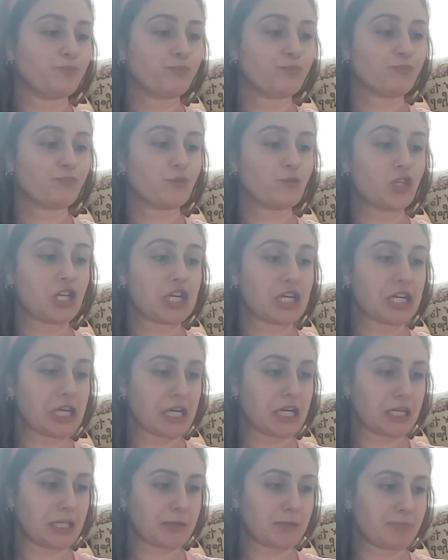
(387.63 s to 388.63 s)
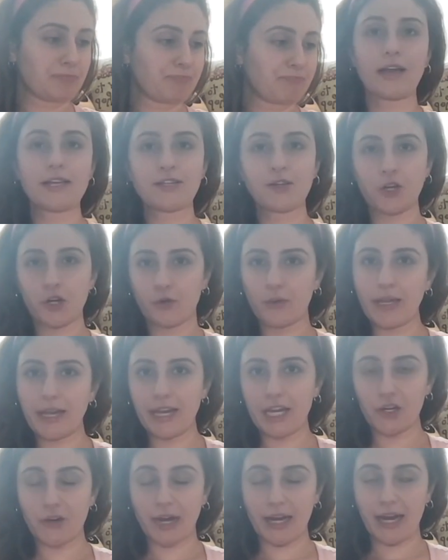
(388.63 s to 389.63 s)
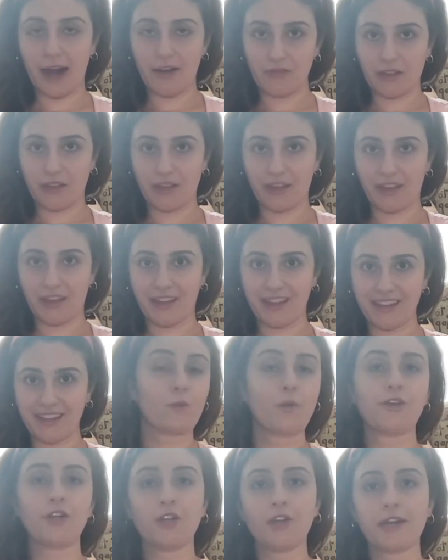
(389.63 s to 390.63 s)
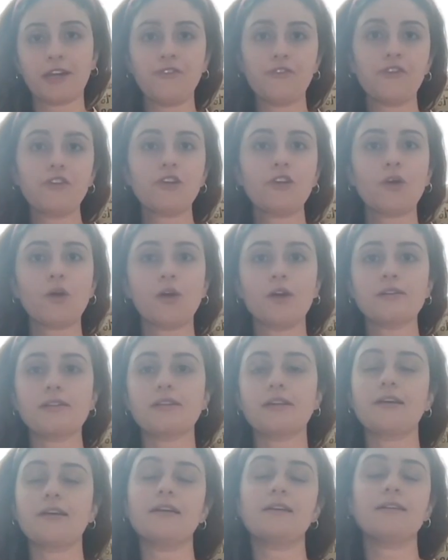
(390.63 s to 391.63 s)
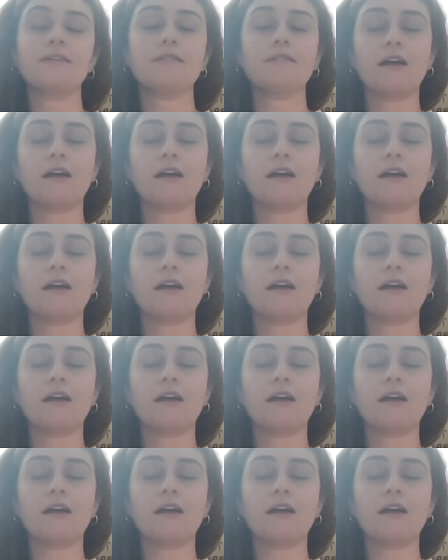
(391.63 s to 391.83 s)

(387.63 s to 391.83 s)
yeah. So to reiterate everything, when you're looking for a corset,